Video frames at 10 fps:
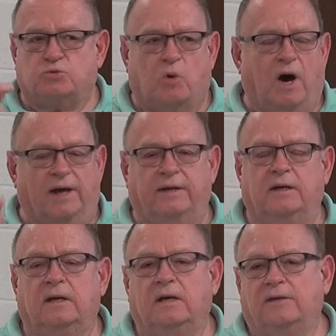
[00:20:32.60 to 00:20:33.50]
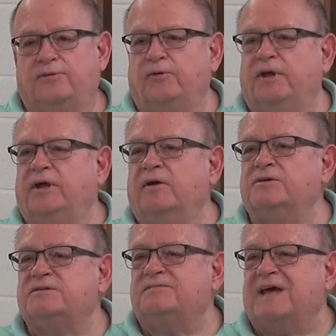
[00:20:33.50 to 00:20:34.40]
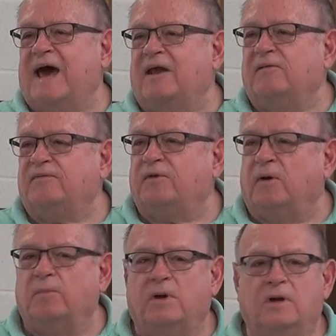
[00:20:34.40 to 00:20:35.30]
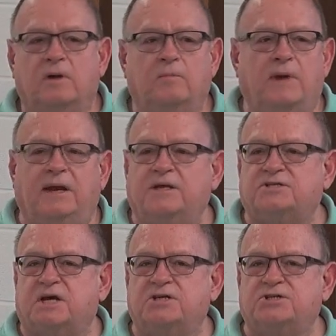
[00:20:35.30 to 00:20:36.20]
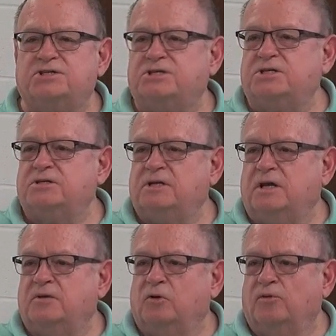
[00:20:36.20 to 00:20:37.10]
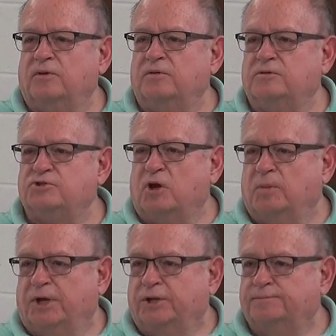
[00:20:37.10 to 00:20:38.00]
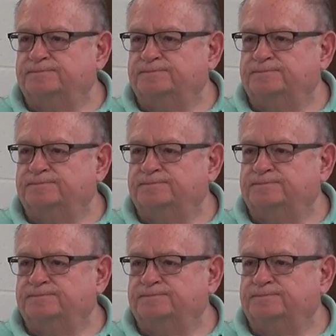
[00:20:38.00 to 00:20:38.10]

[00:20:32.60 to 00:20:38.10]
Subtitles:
1, 30 years of data from mating stations in northern Germany.